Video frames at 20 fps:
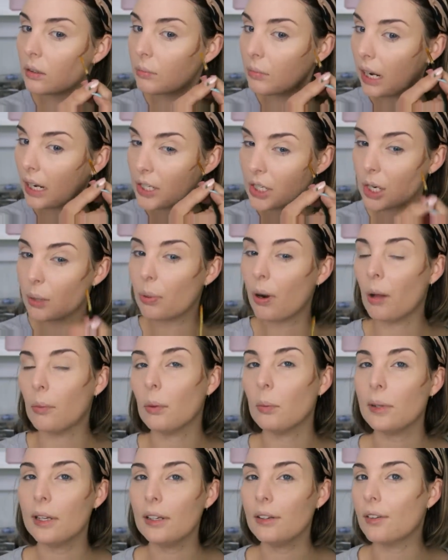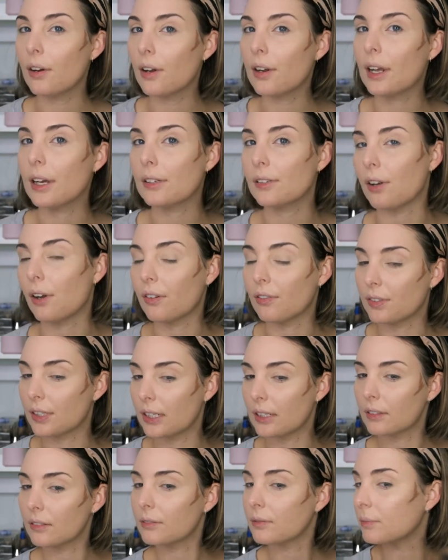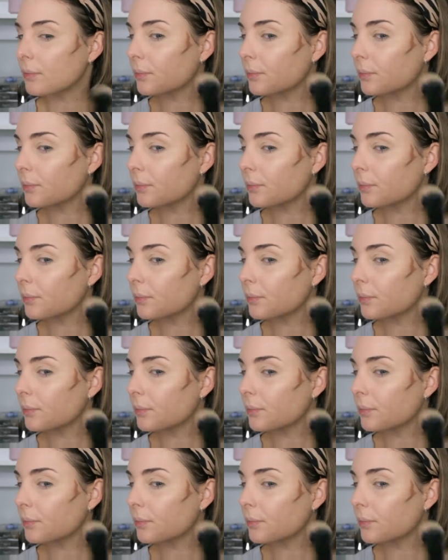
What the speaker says: Actually, probably not as often.